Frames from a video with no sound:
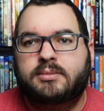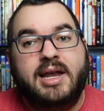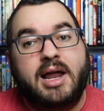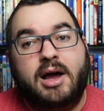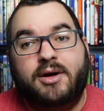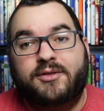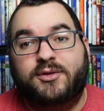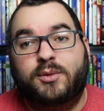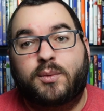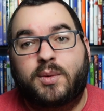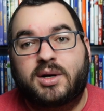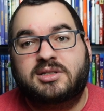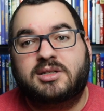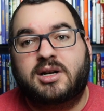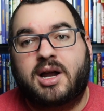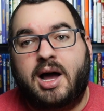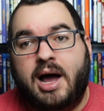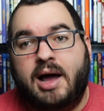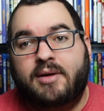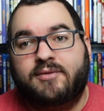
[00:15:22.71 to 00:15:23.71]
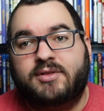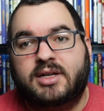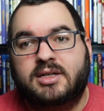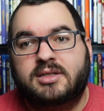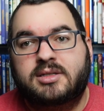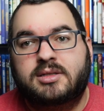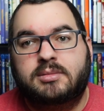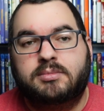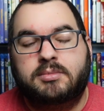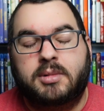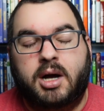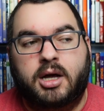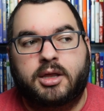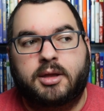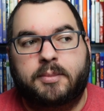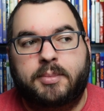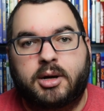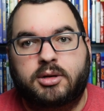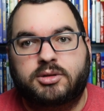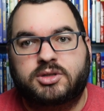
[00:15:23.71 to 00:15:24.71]
Now, if it wasn't obvious on
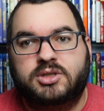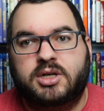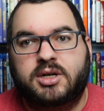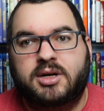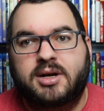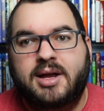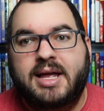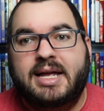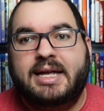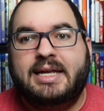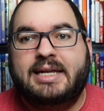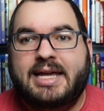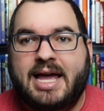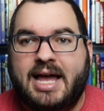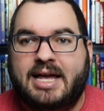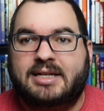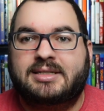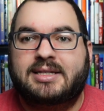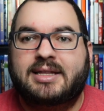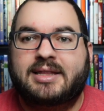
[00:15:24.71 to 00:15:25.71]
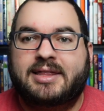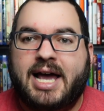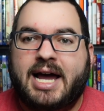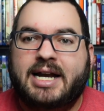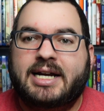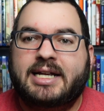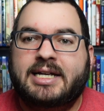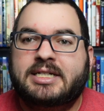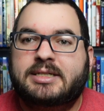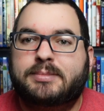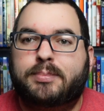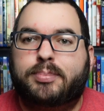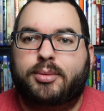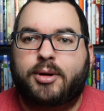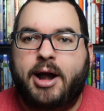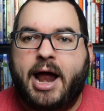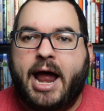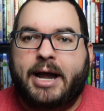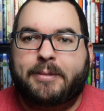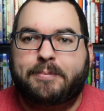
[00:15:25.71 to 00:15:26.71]
the poster, yes, that is
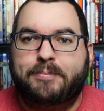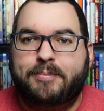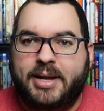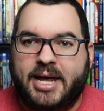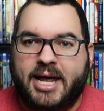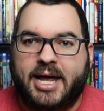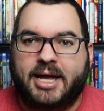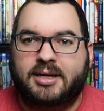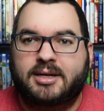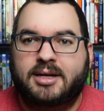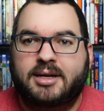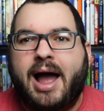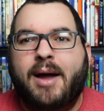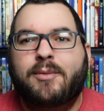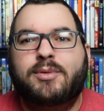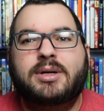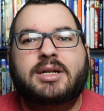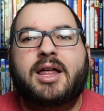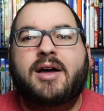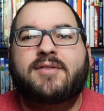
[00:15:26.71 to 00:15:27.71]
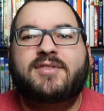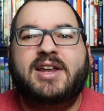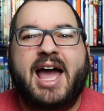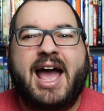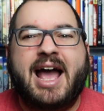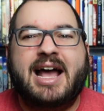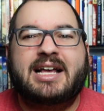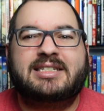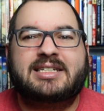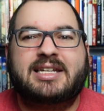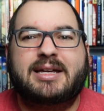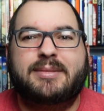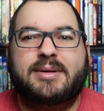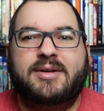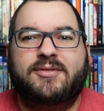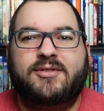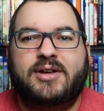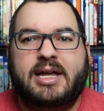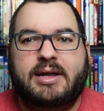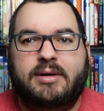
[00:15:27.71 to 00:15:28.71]
Brad Pitt. I would love to ask him
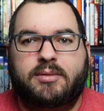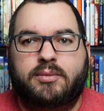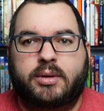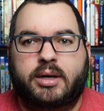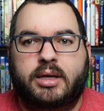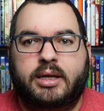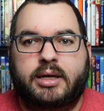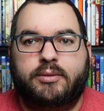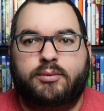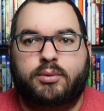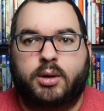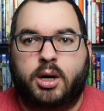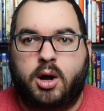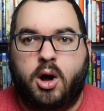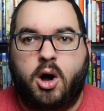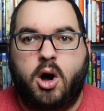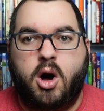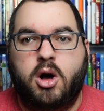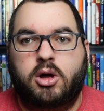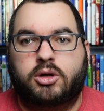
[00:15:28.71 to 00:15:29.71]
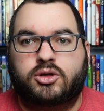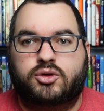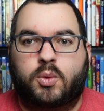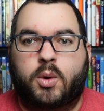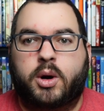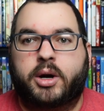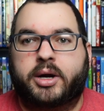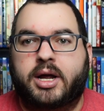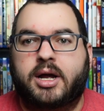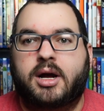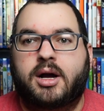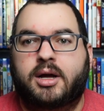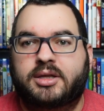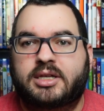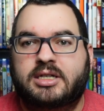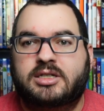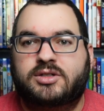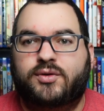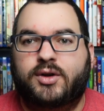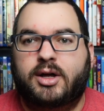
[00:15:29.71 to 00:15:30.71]
if he really recalls working on
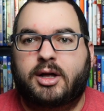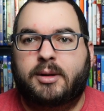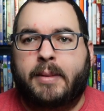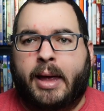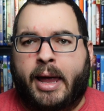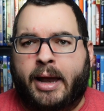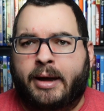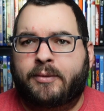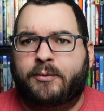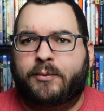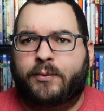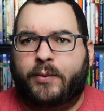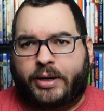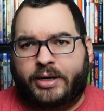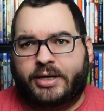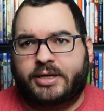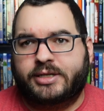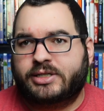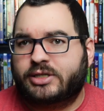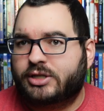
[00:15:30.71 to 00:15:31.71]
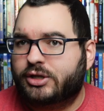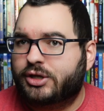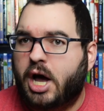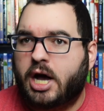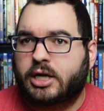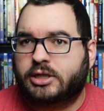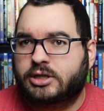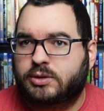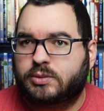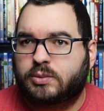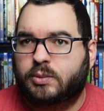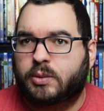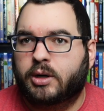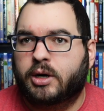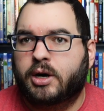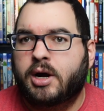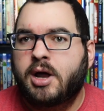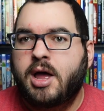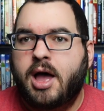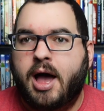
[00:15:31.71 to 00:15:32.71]
this film and what his thoughts
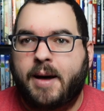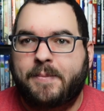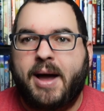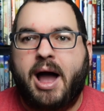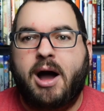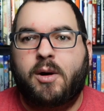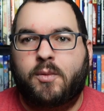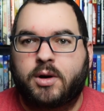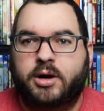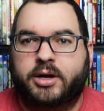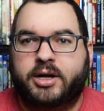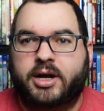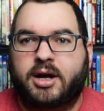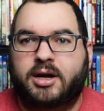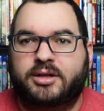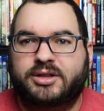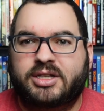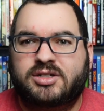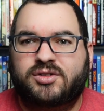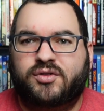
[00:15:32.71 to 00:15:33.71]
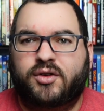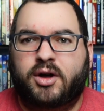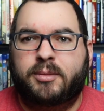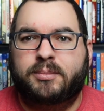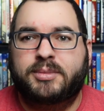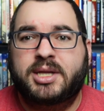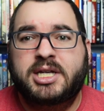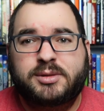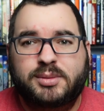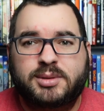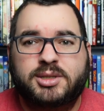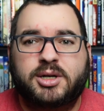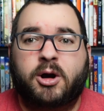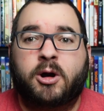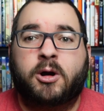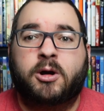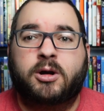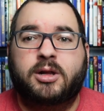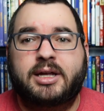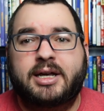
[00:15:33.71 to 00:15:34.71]
were about working on this film. This was
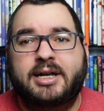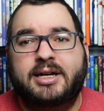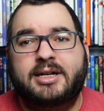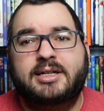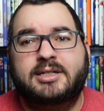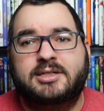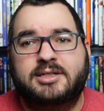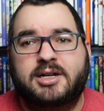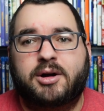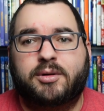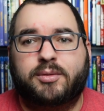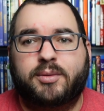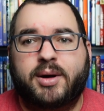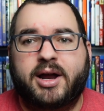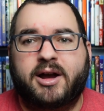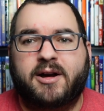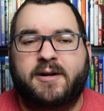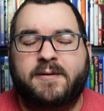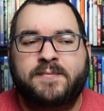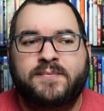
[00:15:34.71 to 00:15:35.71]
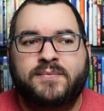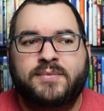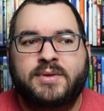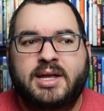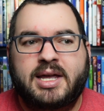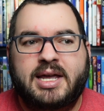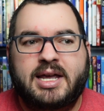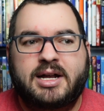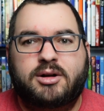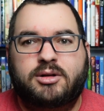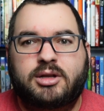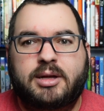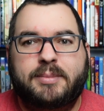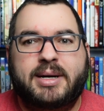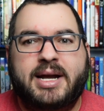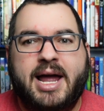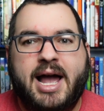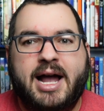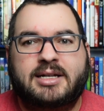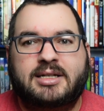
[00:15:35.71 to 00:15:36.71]
early in his career. He had only
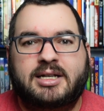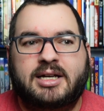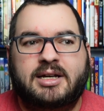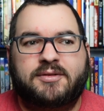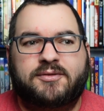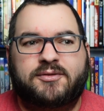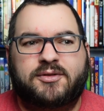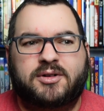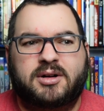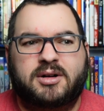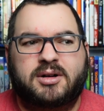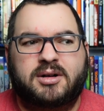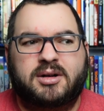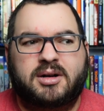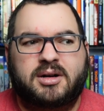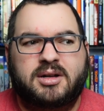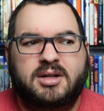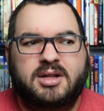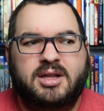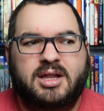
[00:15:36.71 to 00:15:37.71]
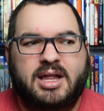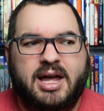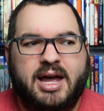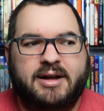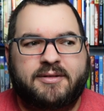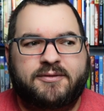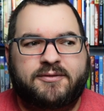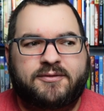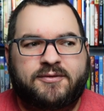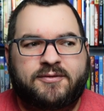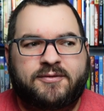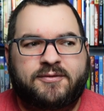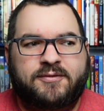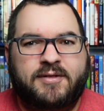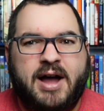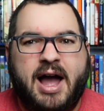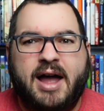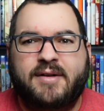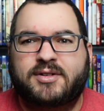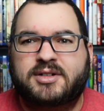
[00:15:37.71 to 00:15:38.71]
been acting for like
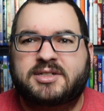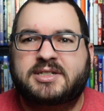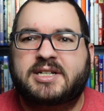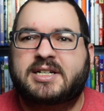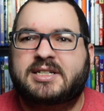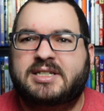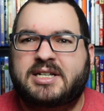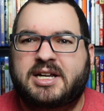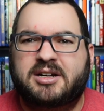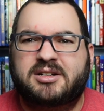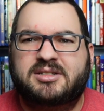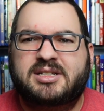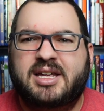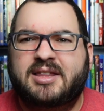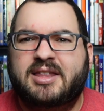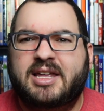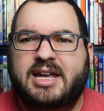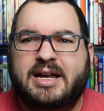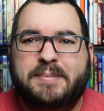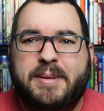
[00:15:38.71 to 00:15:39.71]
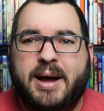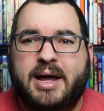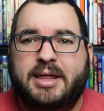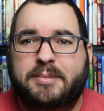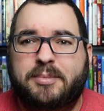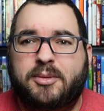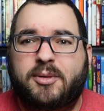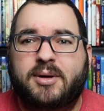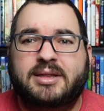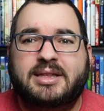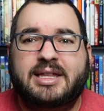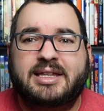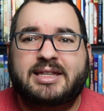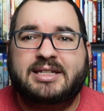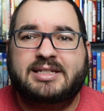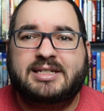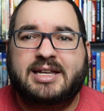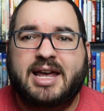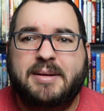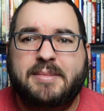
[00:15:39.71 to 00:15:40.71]
5 or 6 years, I think, by the point that
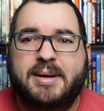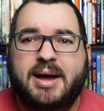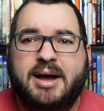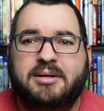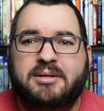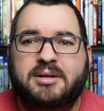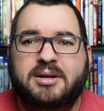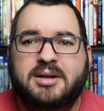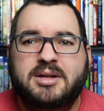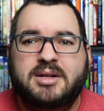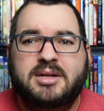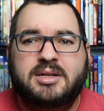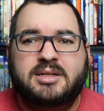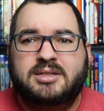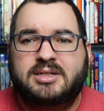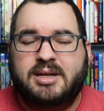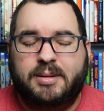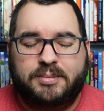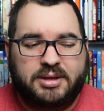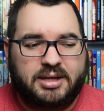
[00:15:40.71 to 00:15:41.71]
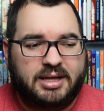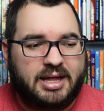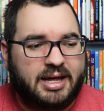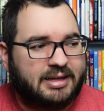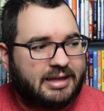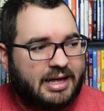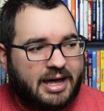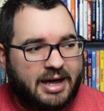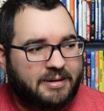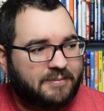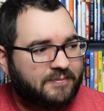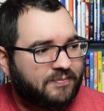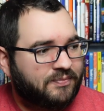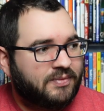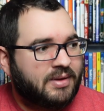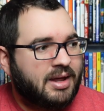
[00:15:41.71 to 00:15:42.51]
this came out, something like that.